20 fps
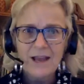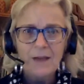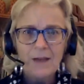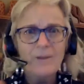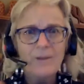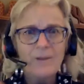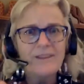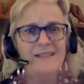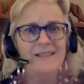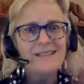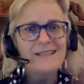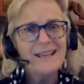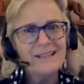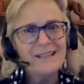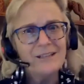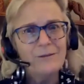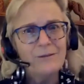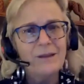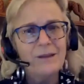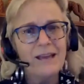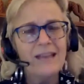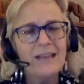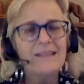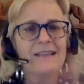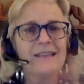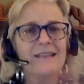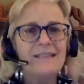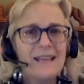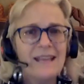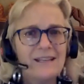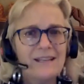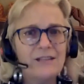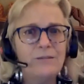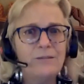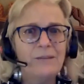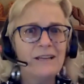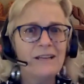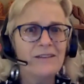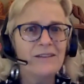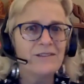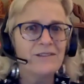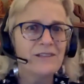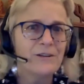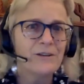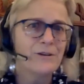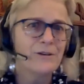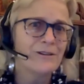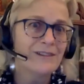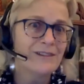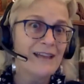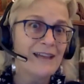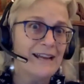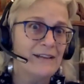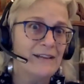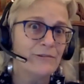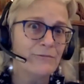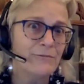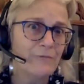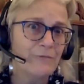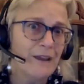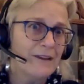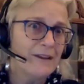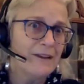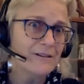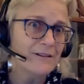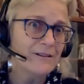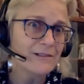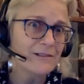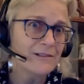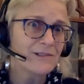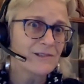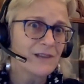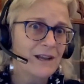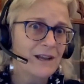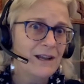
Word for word: but they tended to and they tended to be considered light writers.